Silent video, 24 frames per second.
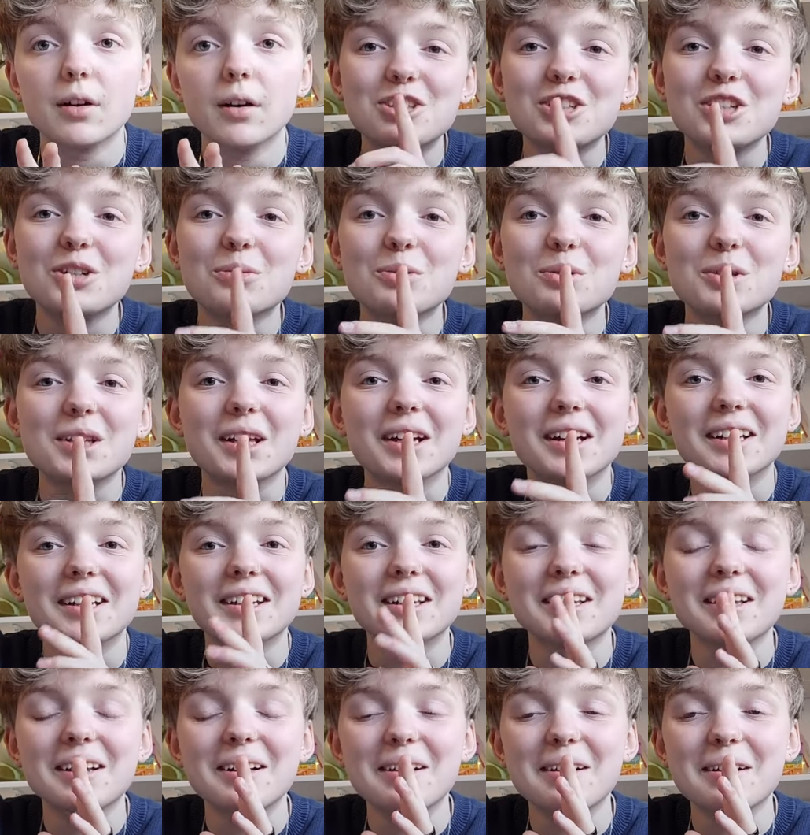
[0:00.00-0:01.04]
She was like
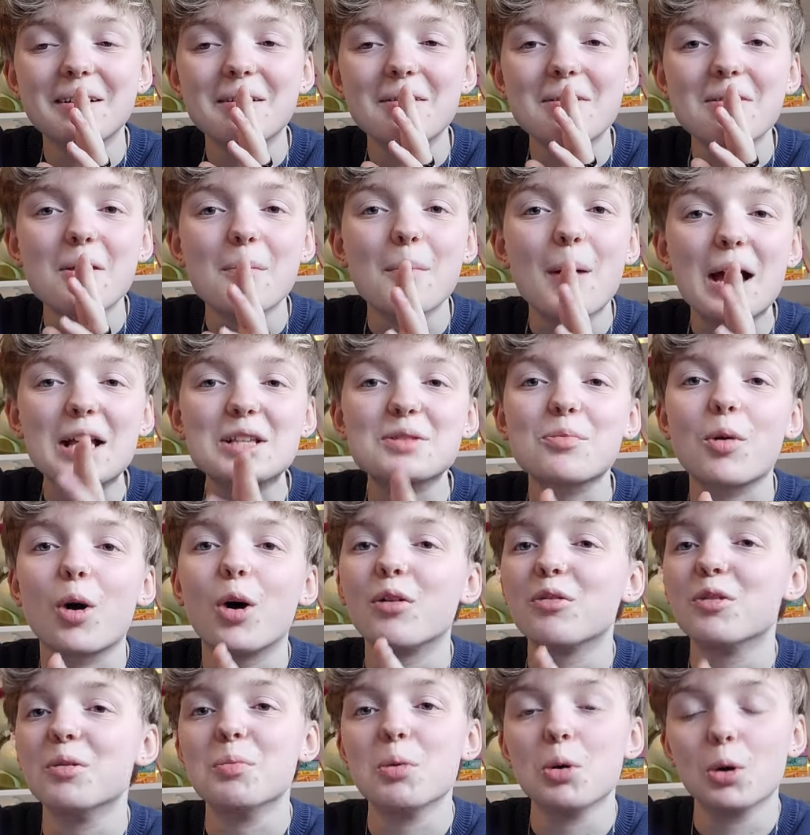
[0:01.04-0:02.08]
the best part
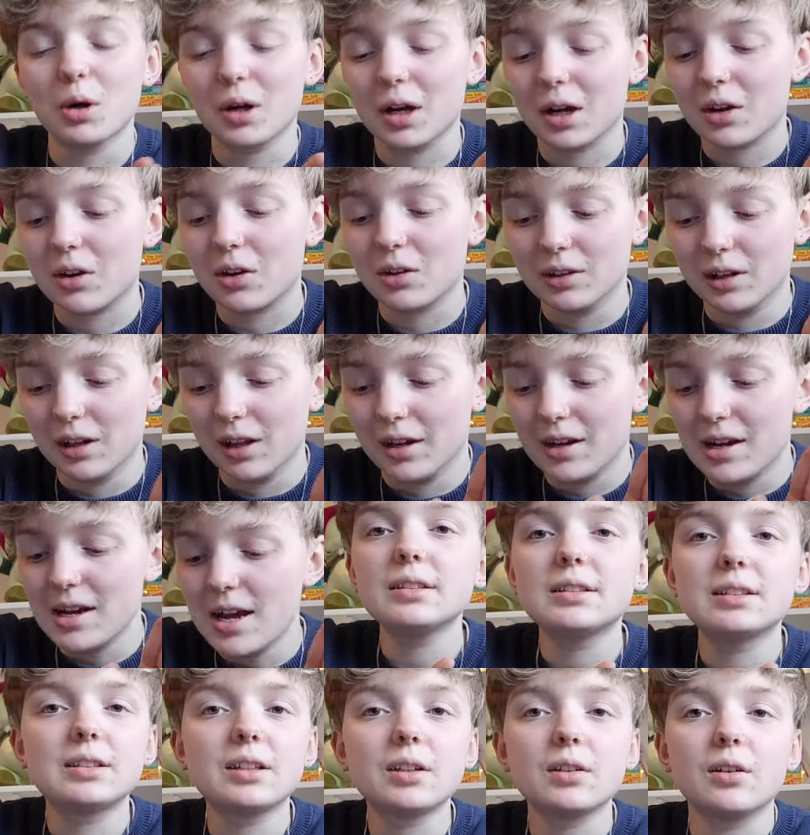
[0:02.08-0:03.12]
of the book, I can't lie.
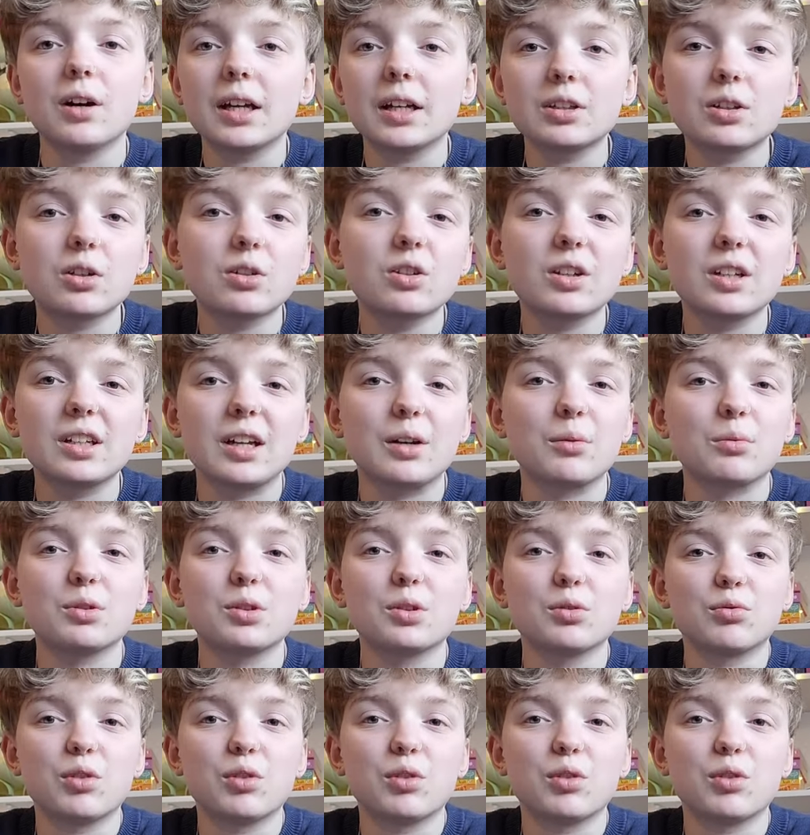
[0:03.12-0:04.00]
Still, I couldn't connect with the